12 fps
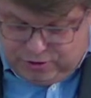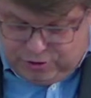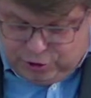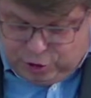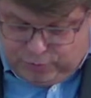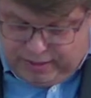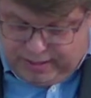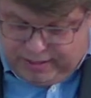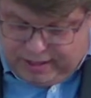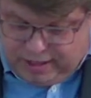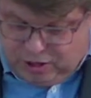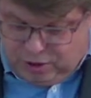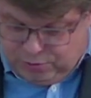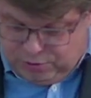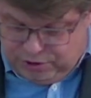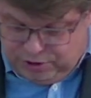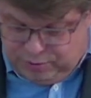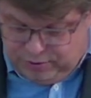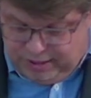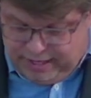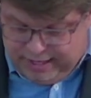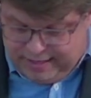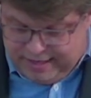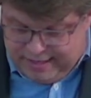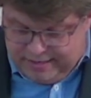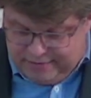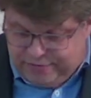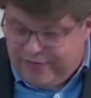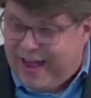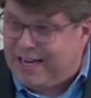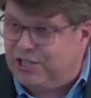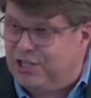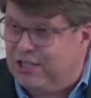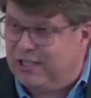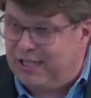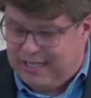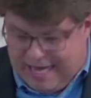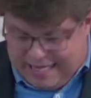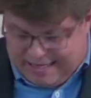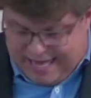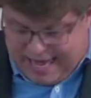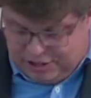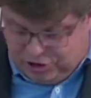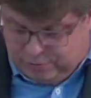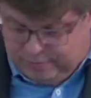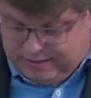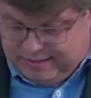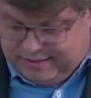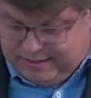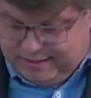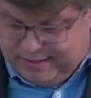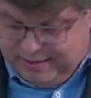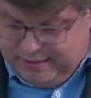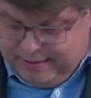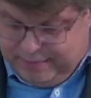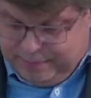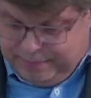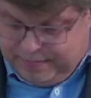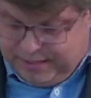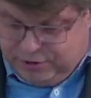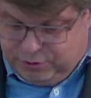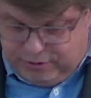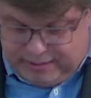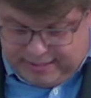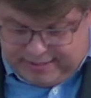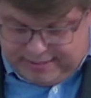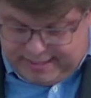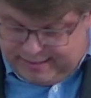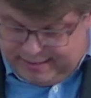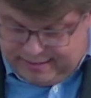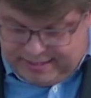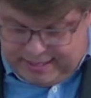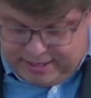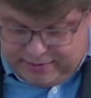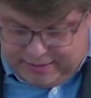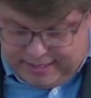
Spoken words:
showing the close union and affectionate attachment that should exist in a